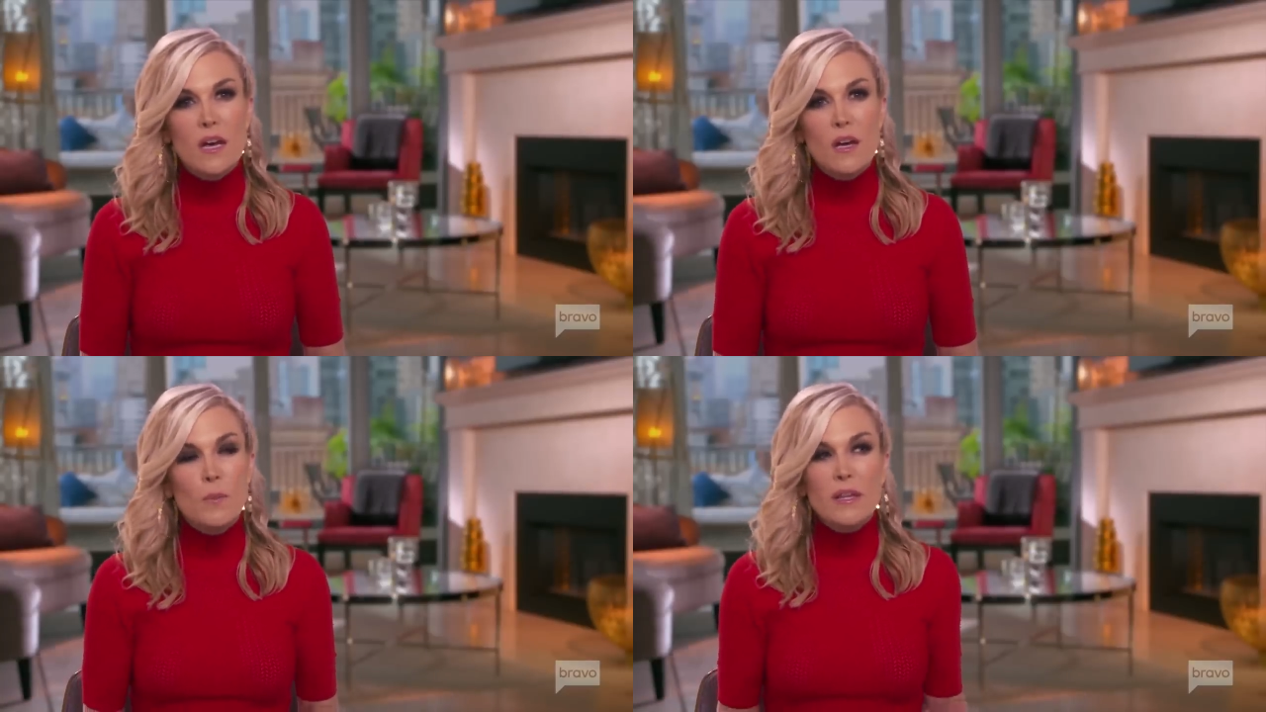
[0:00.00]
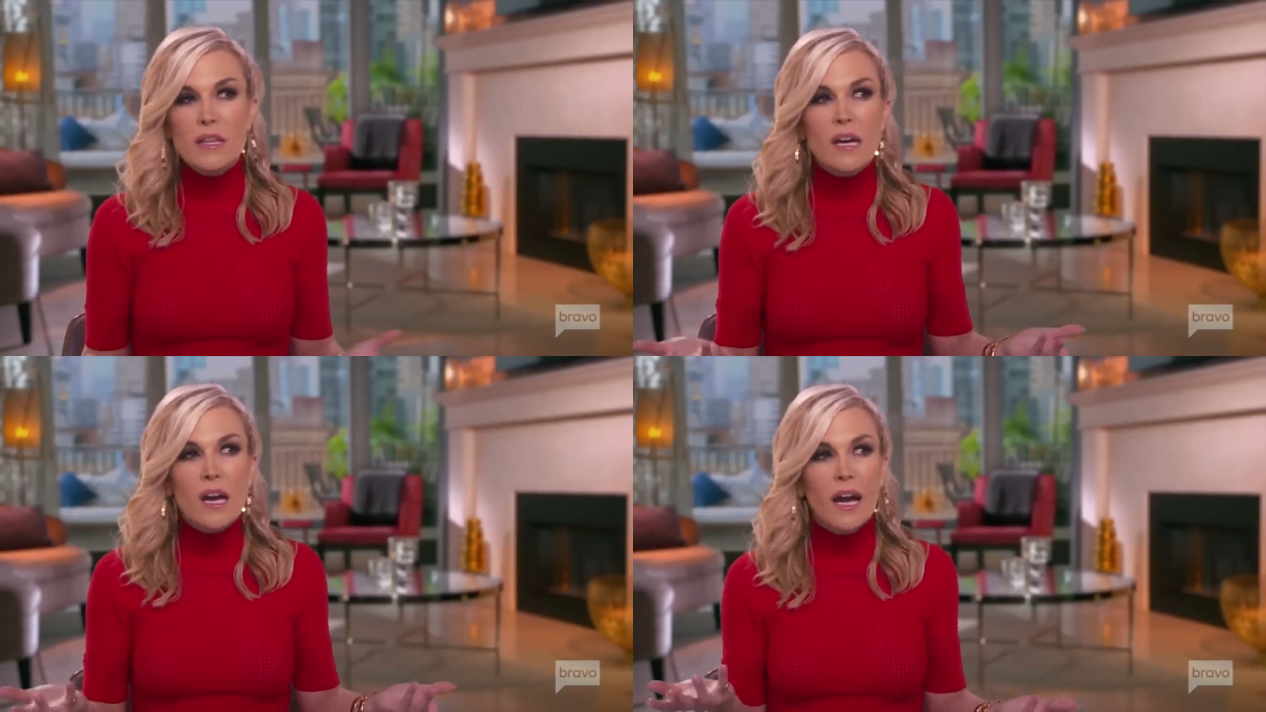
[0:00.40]
whom I
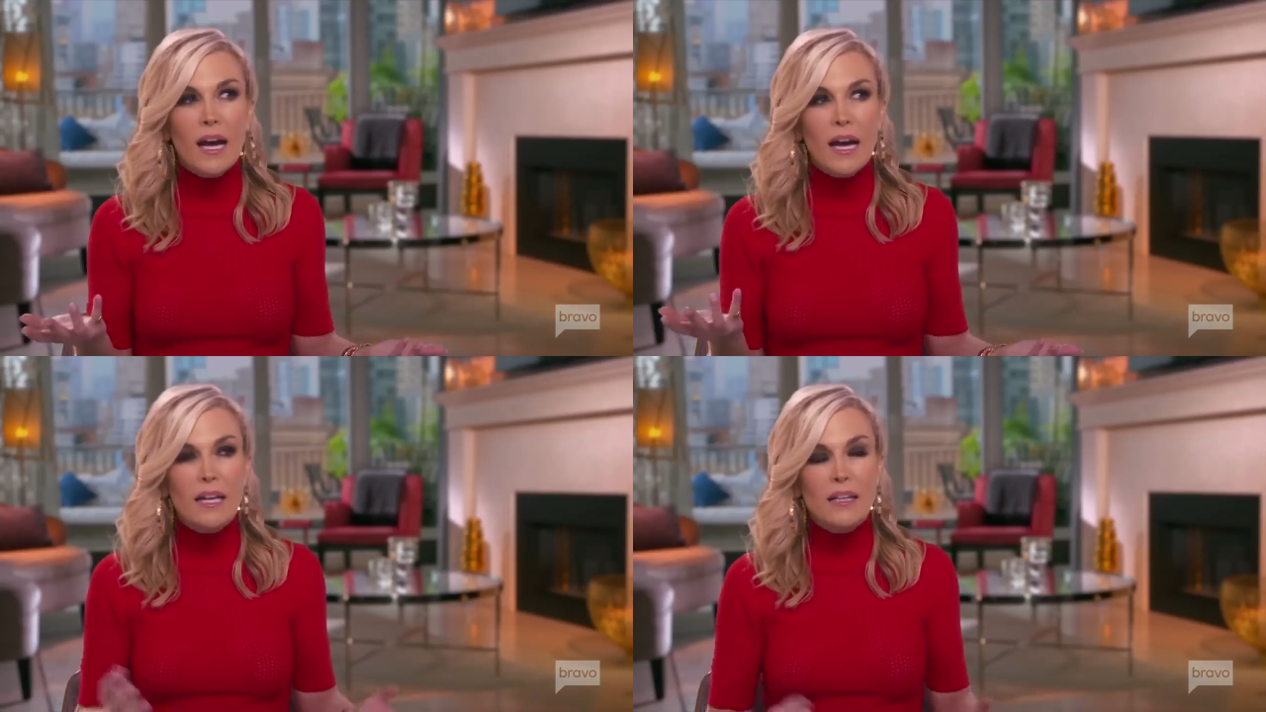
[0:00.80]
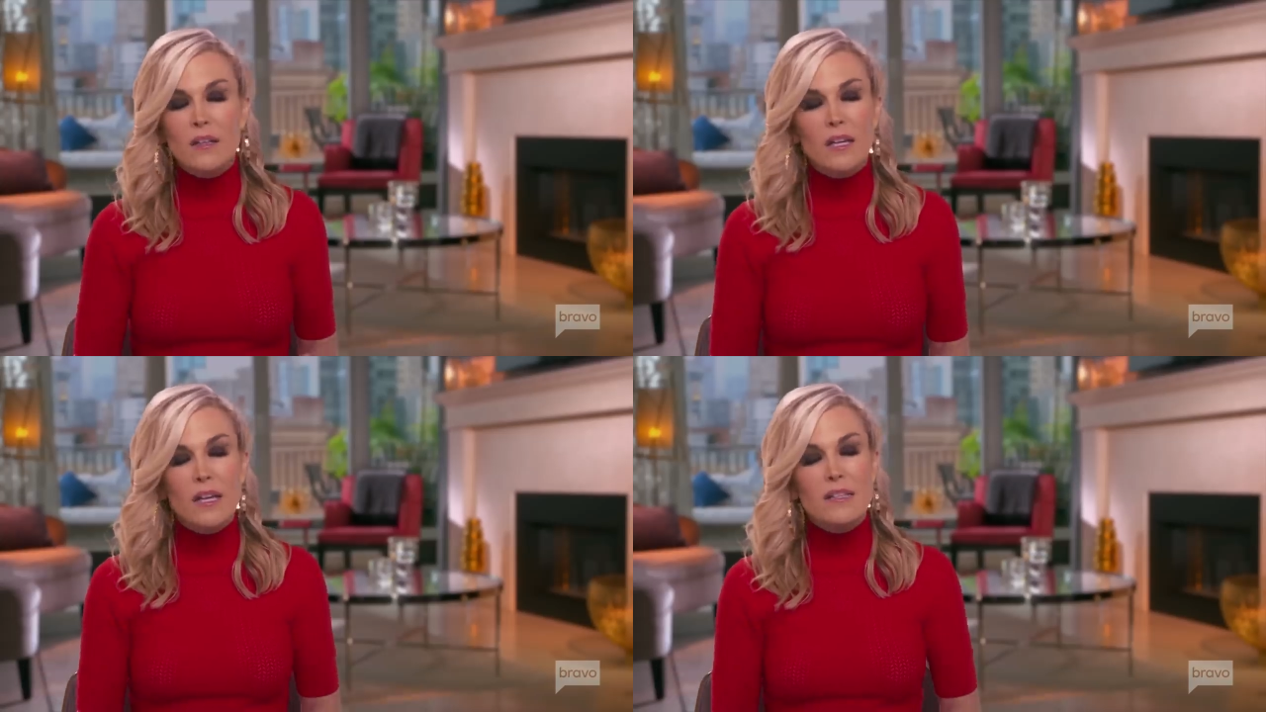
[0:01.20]
think I look
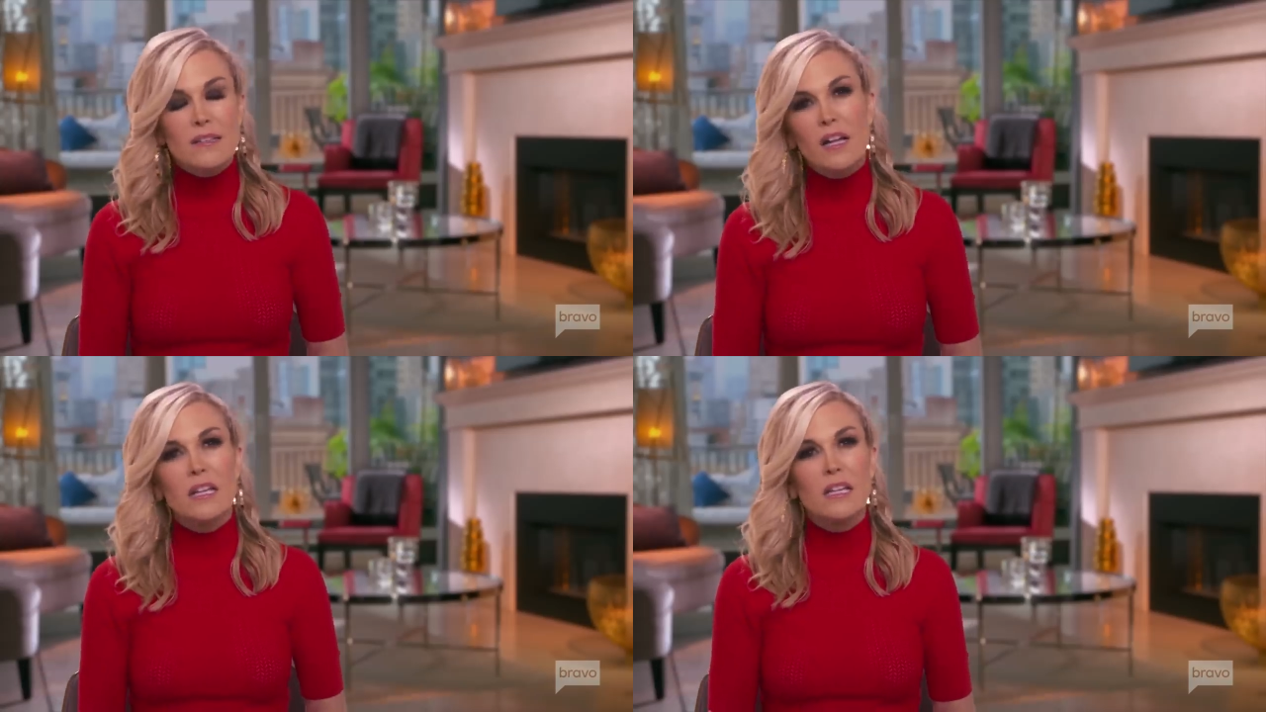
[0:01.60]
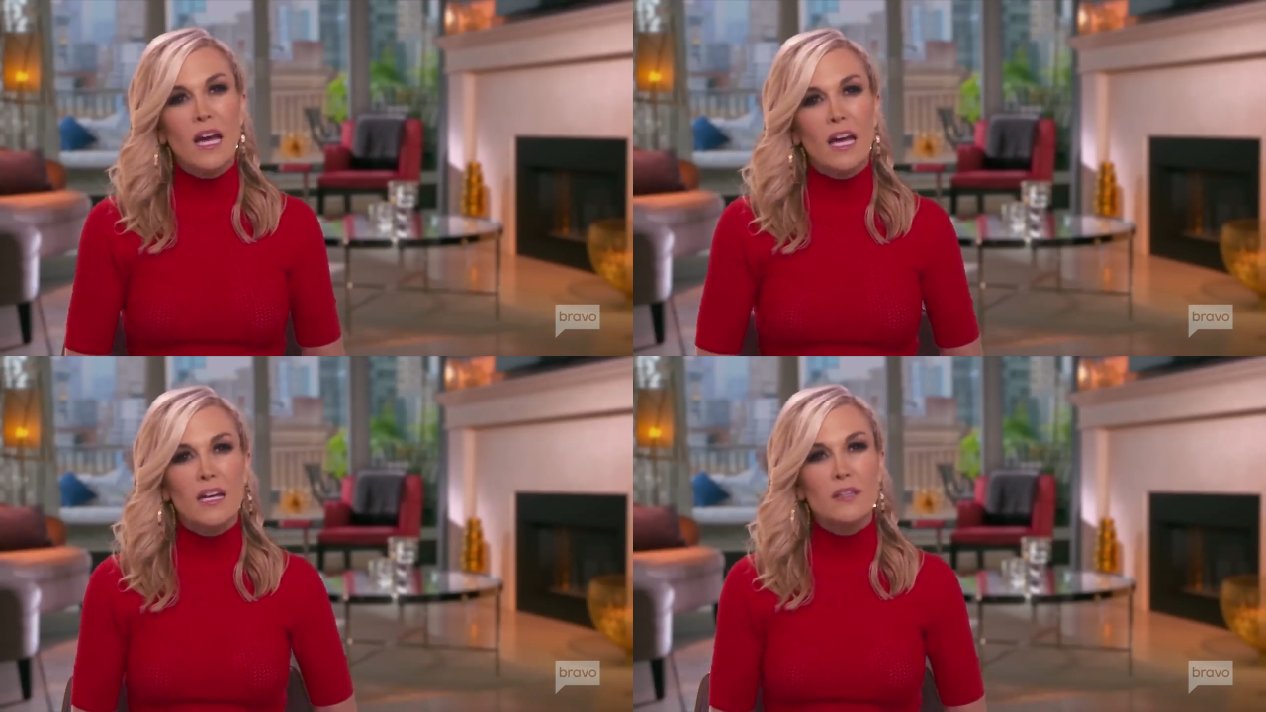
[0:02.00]
exactly like.